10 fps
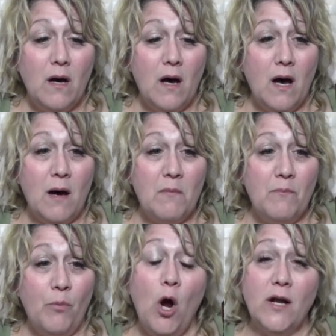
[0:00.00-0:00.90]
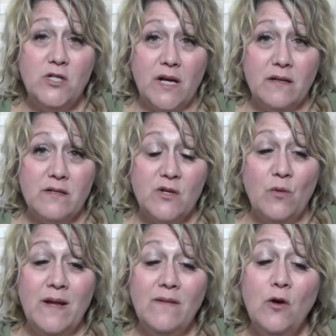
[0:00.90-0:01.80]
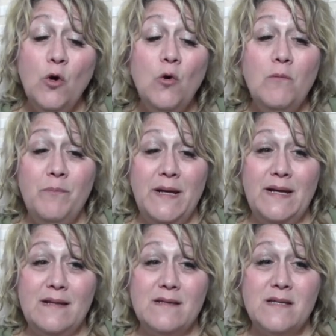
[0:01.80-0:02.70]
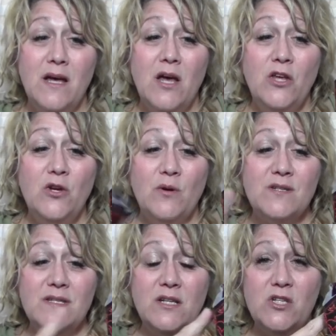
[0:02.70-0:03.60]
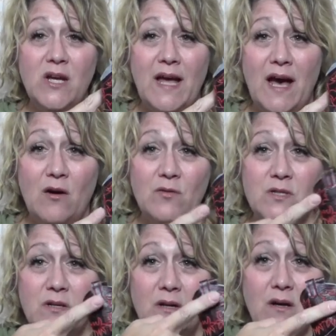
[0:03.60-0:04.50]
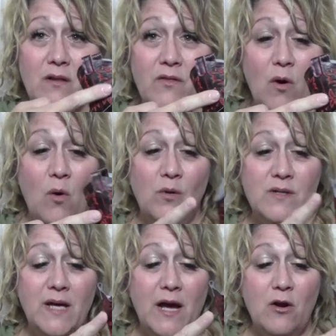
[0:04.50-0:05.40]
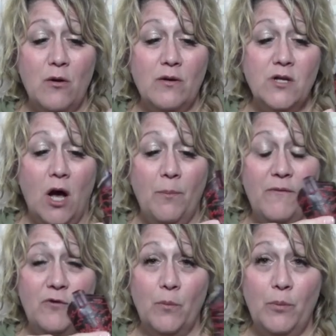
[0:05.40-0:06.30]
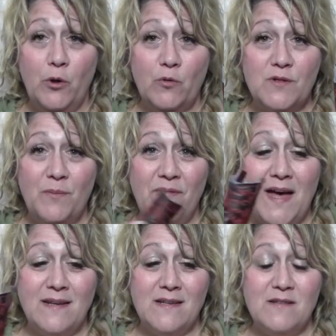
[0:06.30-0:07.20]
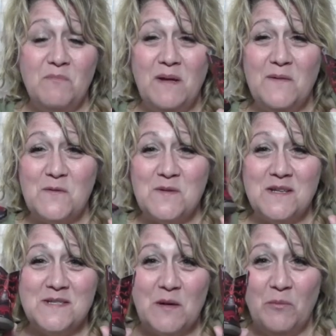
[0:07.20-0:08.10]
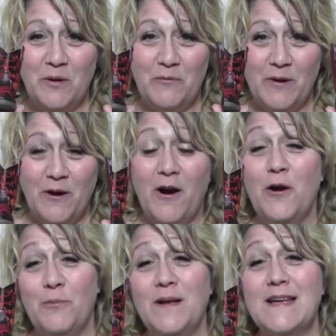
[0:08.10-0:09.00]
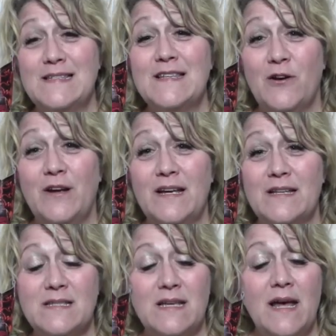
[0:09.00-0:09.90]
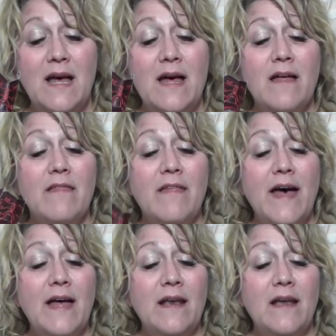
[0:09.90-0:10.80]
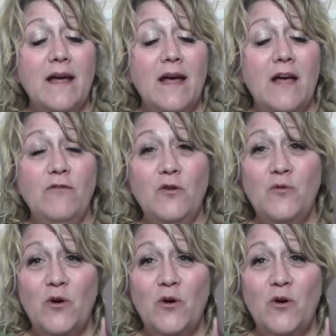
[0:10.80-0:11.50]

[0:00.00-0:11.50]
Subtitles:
project. So in the hoop means you are stitching out the whole entire top of your boot, but that doesn't mean there's assembly required, because there is. Then if you